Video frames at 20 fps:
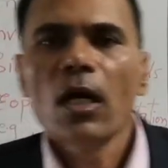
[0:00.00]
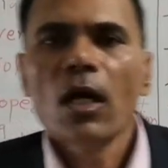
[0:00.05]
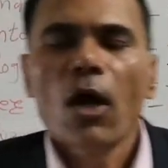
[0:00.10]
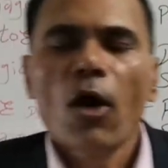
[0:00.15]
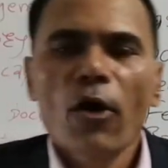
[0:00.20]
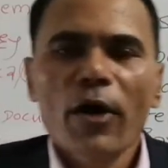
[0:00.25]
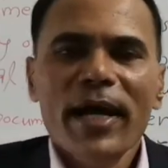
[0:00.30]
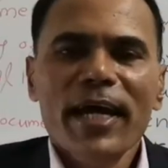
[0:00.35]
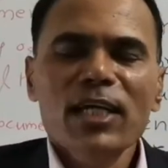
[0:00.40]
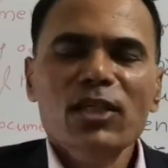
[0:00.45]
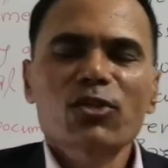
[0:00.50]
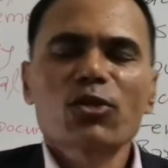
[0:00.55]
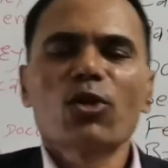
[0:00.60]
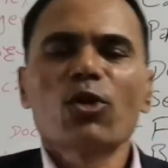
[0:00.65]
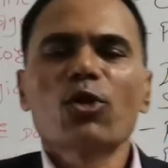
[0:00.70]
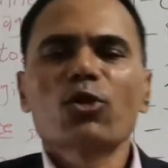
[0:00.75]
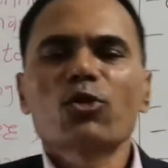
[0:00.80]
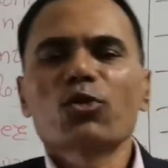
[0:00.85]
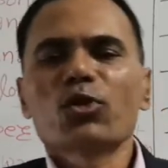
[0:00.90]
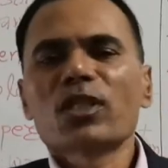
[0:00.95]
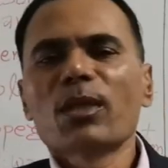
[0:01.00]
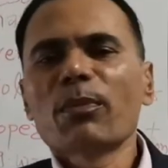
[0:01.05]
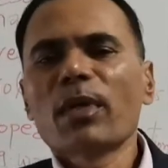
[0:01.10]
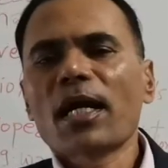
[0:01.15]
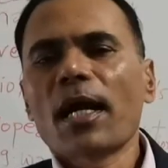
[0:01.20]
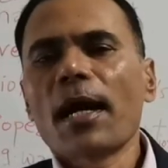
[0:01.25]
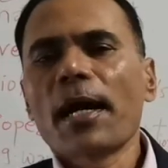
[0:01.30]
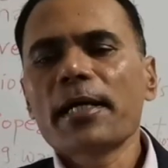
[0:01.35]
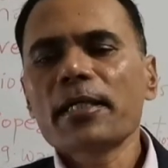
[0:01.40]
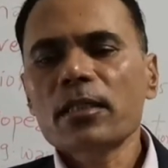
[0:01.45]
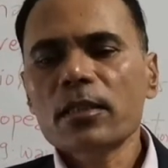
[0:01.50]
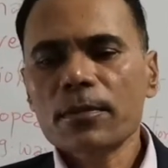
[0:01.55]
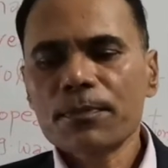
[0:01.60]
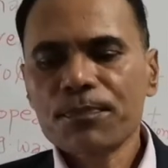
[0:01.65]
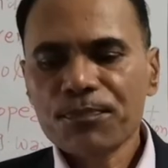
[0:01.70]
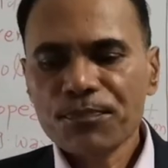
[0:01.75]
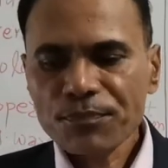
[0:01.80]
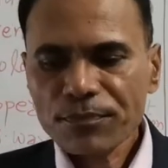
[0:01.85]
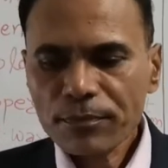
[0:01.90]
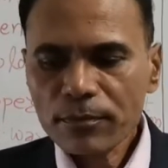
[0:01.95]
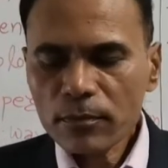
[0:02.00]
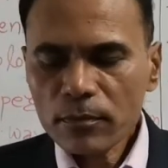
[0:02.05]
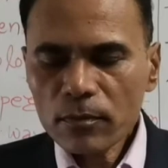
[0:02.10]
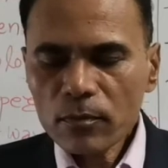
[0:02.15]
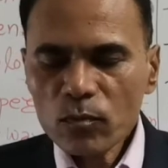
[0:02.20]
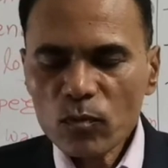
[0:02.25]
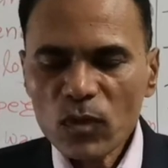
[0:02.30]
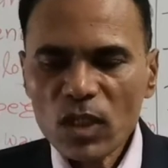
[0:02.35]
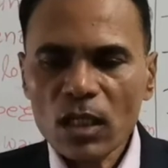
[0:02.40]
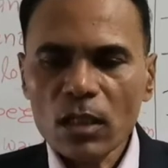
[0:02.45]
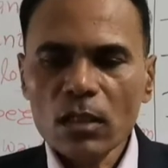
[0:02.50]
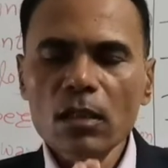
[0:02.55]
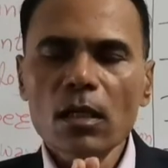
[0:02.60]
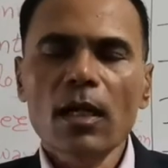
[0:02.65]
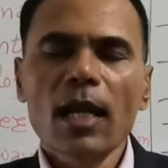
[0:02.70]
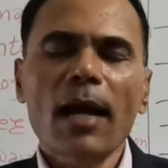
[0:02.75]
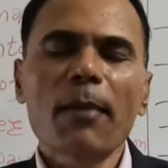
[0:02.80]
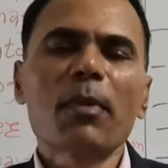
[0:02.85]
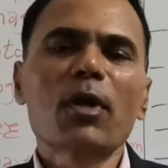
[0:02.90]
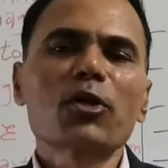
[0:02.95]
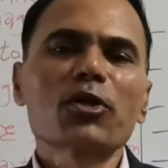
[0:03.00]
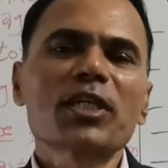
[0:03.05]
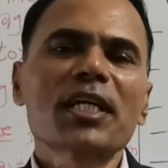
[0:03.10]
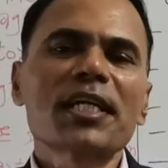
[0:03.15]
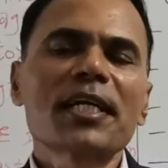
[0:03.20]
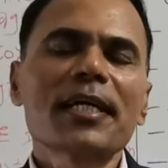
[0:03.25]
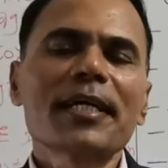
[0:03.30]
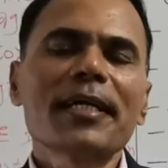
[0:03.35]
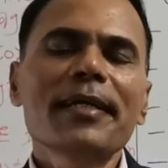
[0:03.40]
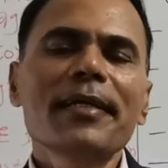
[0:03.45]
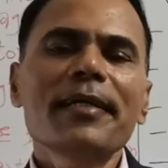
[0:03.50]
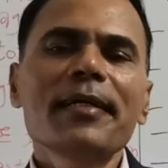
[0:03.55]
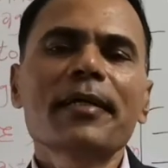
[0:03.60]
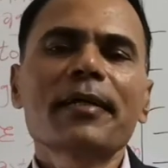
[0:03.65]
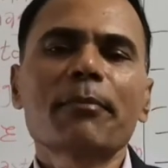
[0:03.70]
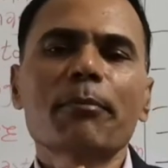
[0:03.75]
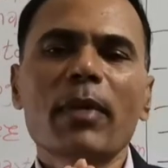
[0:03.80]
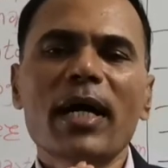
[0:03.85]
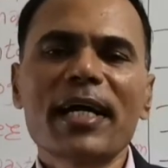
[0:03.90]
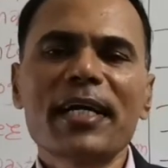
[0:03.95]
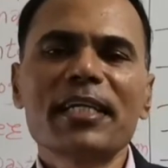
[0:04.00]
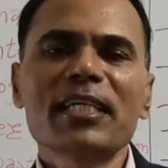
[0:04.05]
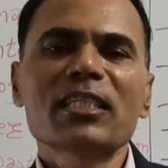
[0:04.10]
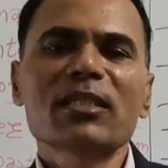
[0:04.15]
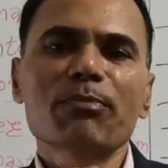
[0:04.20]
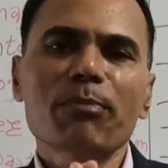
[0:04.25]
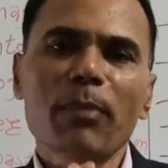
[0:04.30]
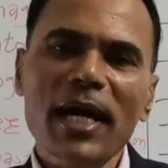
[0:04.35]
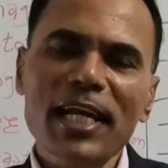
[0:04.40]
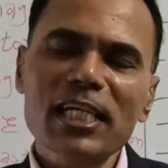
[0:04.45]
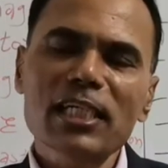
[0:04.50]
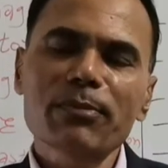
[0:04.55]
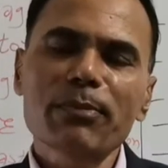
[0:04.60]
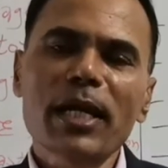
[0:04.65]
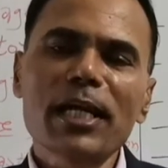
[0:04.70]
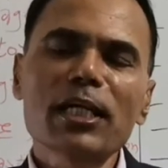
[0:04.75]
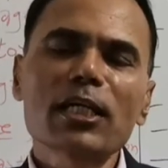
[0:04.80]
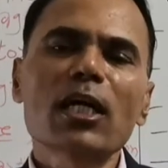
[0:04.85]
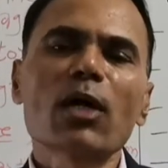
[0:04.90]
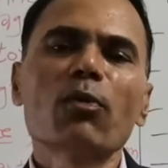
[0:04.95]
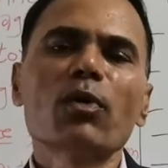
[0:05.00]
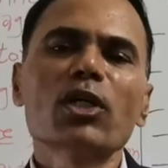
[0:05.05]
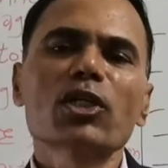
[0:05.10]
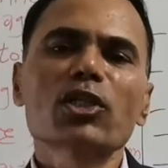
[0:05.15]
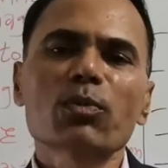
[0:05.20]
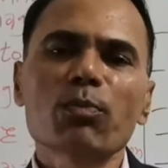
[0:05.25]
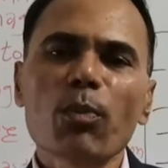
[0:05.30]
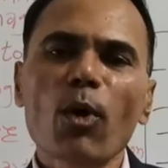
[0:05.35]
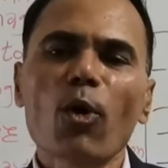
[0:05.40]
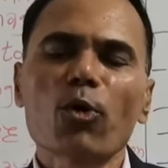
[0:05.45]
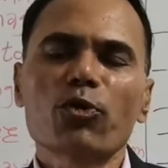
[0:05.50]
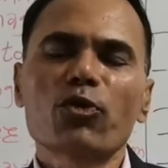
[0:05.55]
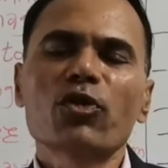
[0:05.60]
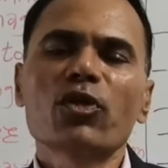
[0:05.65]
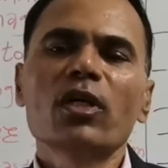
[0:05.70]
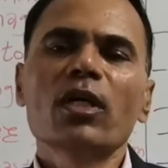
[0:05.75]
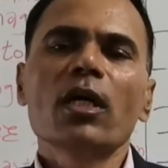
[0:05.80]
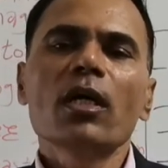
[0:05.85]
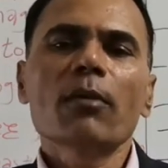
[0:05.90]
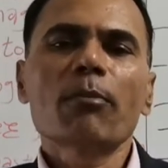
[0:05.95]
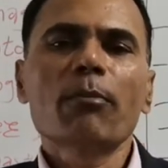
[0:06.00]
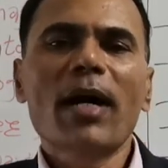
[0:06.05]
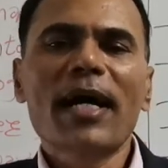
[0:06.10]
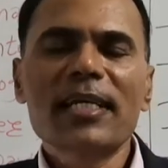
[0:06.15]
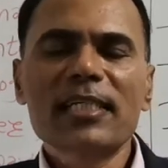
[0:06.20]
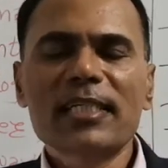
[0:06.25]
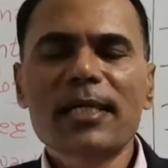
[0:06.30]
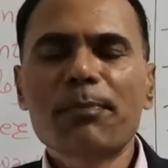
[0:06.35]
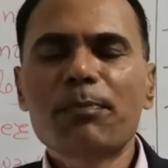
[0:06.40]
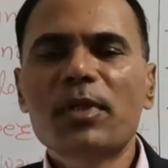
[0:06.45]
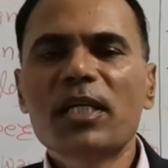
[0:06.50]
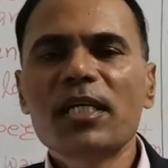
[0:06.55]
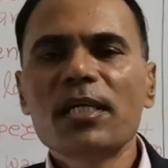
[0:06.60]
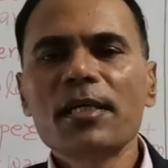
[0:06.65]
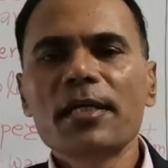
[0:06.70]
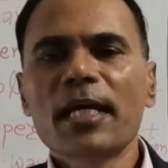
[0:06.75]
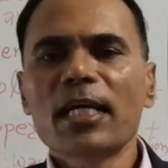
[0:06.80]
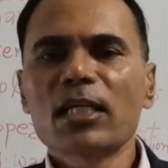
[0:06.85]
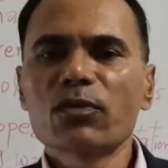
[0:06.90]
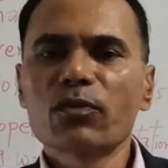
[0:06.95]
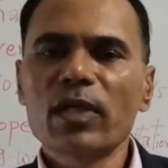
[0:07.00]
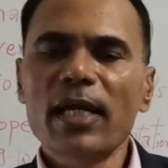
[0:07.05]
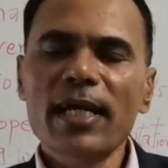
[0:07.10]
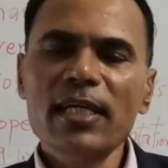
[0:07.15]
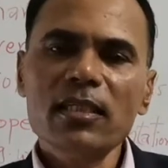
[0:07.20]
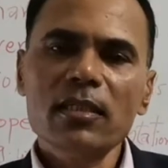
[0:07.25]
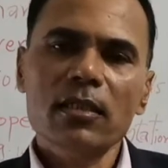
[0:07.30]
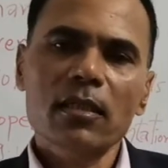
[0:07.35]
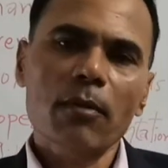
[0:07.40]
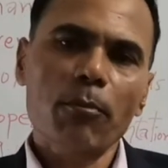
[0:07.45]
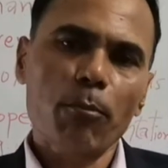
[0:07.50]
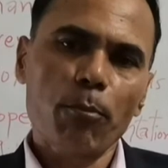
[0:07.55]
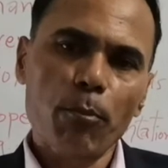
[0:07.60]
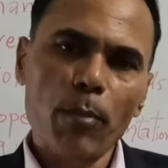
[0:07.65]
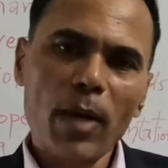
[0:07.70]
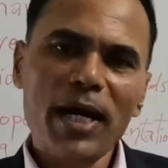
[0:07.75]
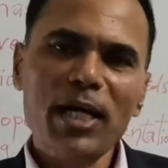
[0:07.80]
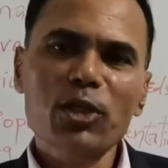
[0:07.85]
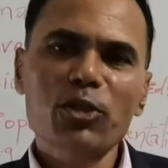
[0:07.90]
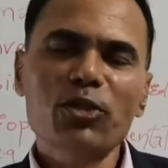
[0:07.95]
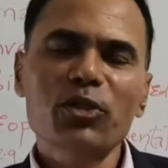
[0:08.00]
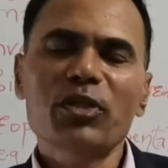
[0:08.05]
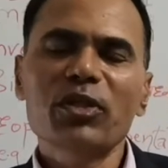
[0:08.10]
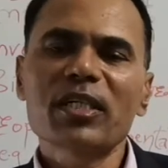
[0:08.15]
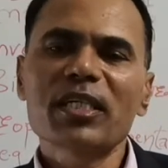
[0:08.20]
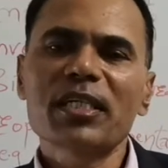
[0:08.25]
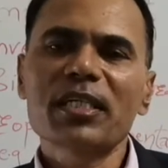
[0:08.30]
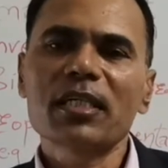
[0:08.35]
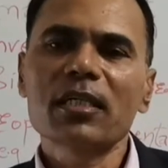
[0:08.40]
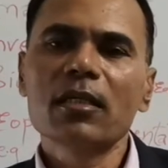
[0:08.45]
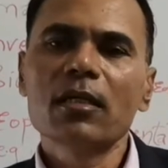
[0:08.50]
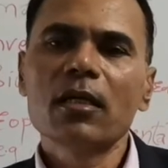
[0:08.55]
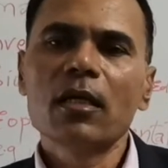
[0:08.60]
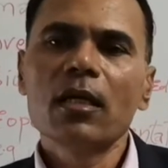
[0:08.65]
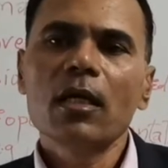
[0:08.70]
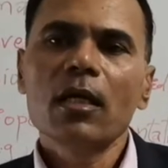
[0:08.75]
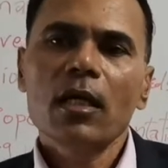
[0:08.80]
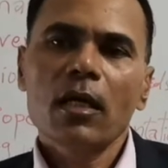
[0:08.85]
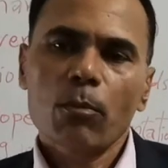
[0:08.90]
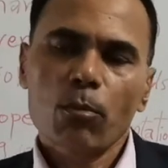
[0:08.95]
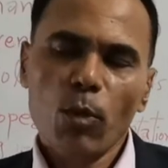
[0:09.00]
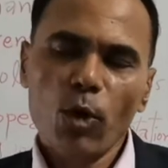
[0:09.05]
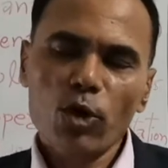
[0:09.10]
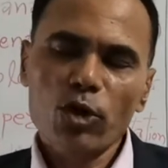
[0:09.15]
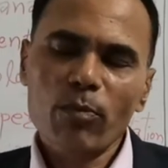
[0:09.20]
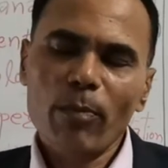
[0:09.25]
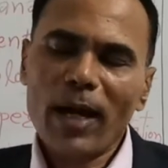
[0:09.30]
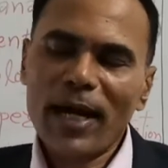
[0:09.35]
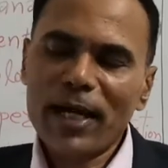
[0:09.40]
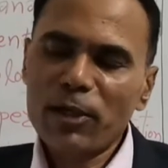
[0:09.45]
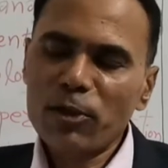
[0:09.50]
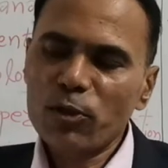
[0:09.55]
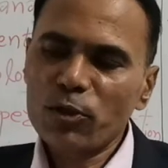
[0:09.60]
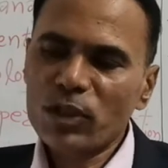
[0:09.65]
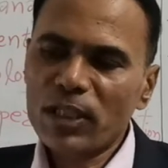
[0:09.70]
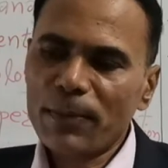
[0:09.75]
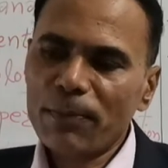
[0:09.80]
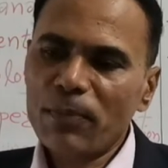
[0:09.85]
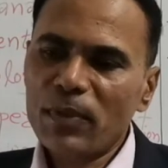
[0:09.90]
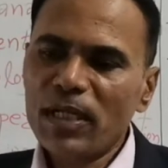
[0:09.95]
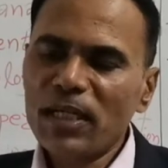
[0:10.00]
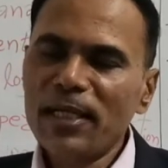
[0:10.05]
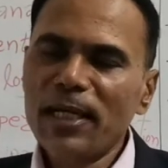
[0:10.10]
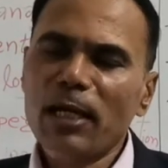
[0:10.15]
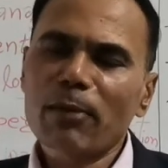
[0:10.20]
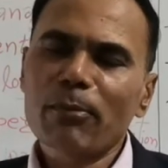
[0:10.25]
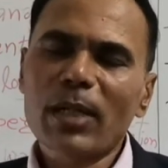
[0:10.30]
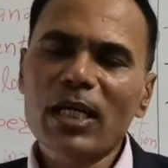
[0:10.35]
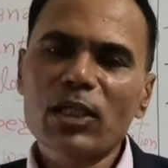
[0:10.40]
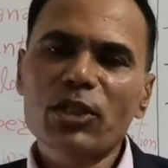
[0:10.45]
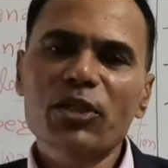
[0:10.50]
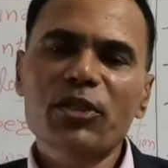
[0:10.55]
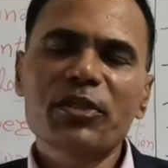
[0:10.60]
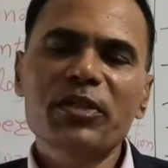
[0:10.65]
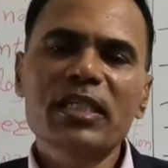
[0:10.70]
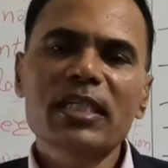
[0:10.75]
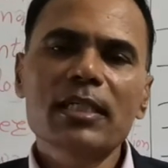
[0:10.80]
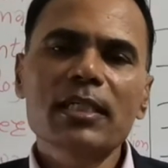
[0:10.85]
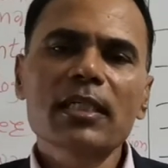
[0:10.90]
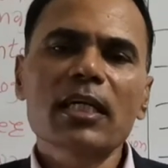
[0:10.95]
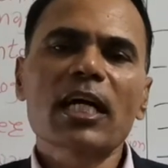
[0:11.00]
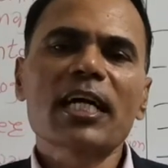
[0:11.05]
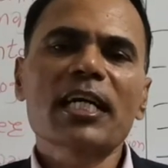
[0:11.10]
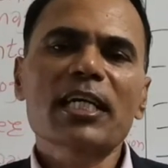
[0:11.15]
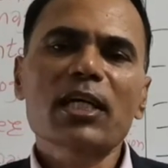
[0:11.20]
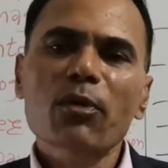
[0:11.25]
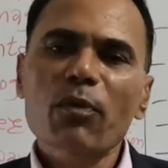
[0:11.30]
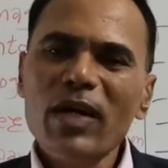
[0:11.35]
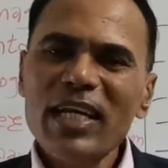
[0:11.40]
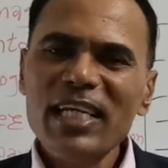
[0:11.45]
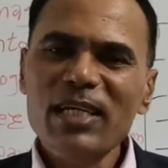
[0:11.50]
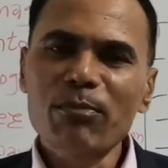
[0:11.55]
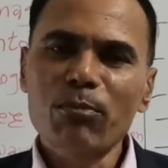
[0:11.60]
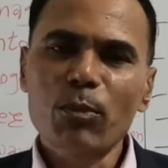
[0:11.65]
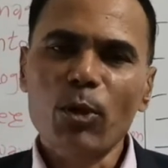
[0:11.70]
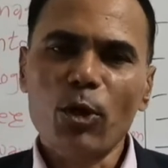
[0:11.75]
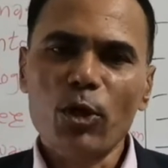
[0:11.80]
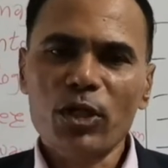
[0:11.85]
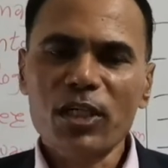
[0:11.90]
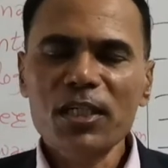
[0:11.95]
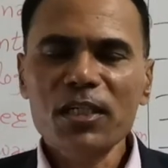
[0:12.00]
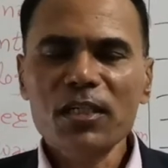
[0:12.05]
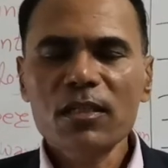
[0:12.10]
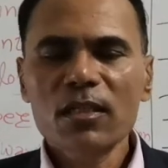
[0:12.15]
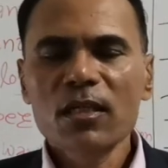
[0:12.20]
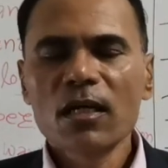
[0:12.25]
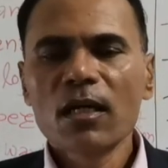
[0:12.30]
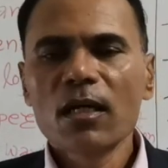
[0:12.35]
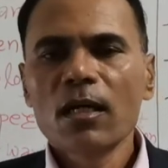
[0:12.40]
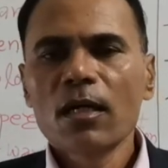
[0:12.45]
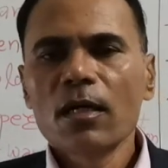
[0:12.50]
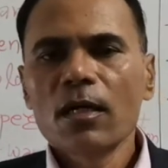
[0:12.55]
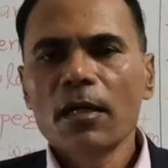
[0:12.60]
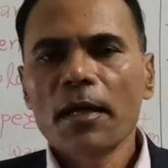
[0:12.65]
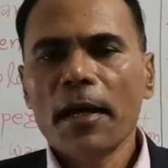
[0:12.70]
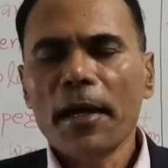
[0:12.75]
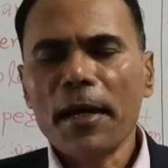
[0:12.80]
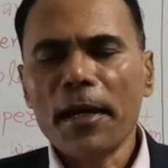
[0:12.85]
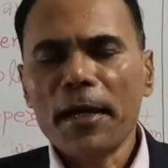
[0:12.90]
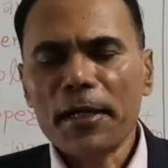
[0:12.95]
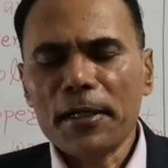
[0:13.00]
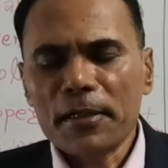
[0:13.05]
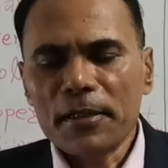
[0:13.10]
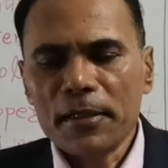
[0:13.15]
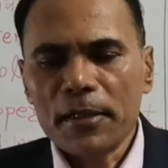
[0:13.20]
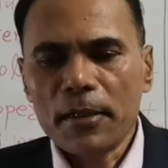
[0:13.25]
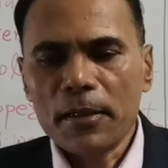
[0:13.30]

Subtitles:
Okay, so to summarize, the laboratory biorisk management covers both biosafety as well as biosecurity. Both biosafety and biosecurity are equally important, and